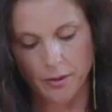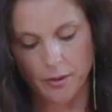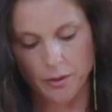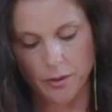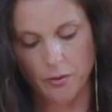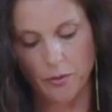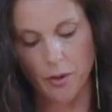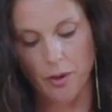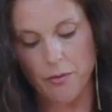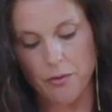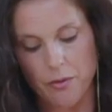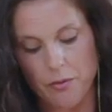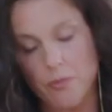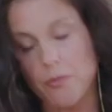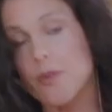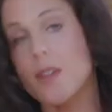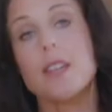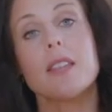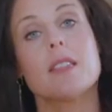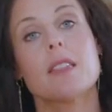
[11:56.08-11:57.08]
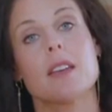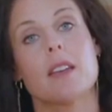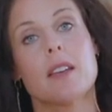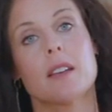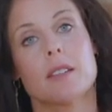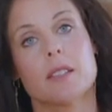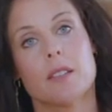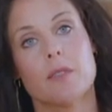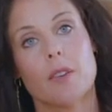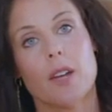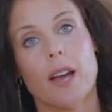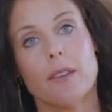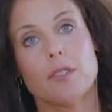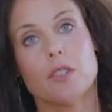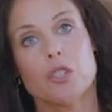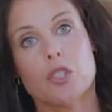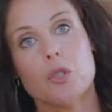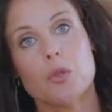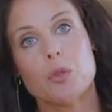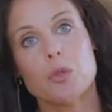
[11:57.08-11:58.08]
So if you have three things, if you have
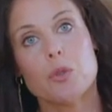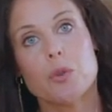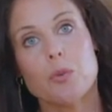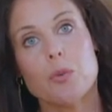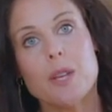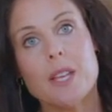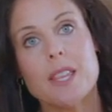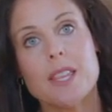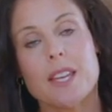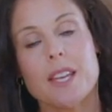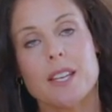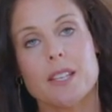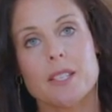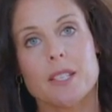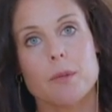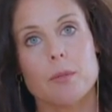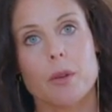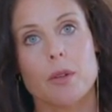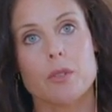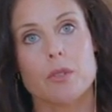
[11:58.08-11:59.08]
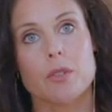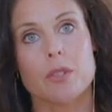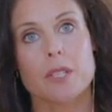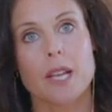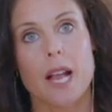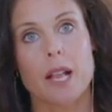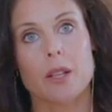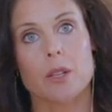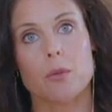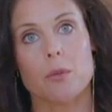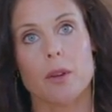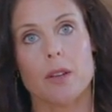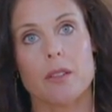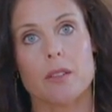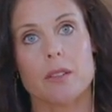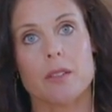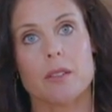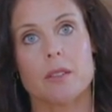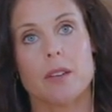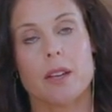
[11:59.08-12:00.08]
to choose three things to build your salad
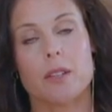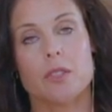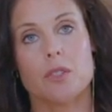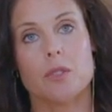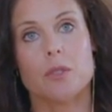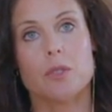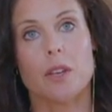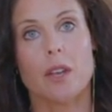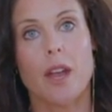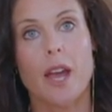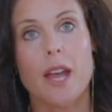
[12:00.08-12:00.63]
with, I choose a